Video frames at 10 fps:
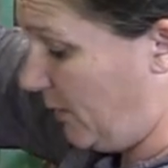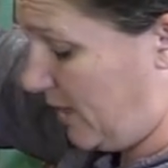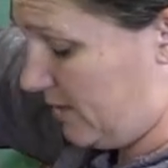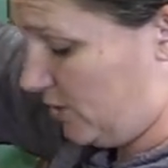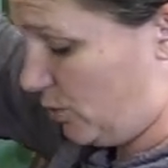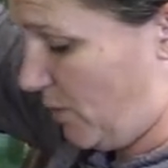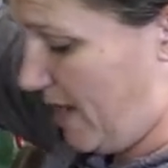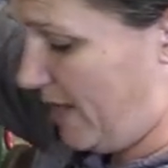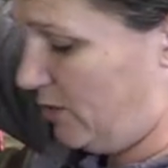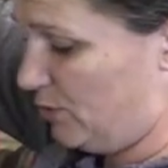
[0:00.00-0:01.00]
because it's
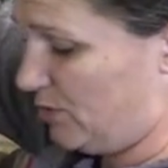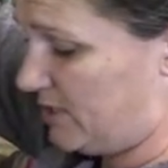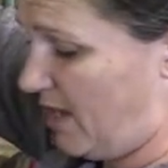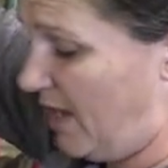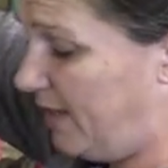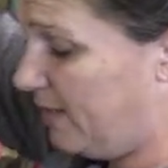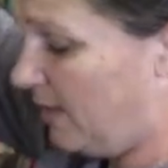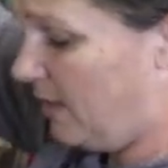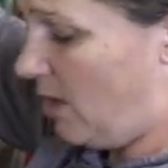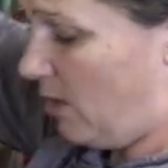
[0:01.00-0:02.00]
one I use a ton,
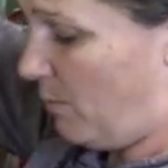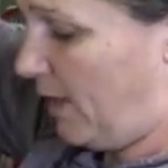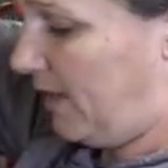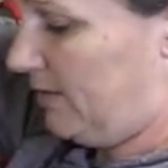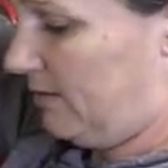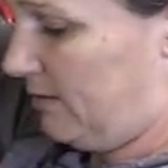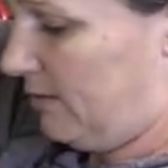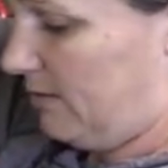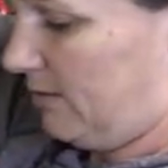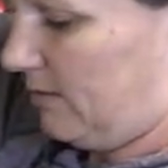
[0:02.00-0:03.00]
but
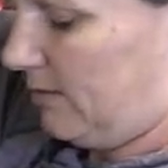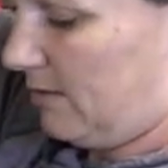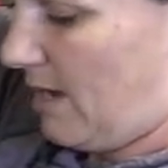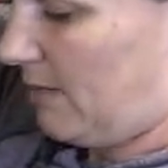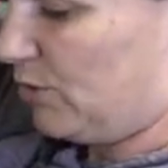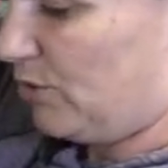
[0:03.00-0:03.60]
I'm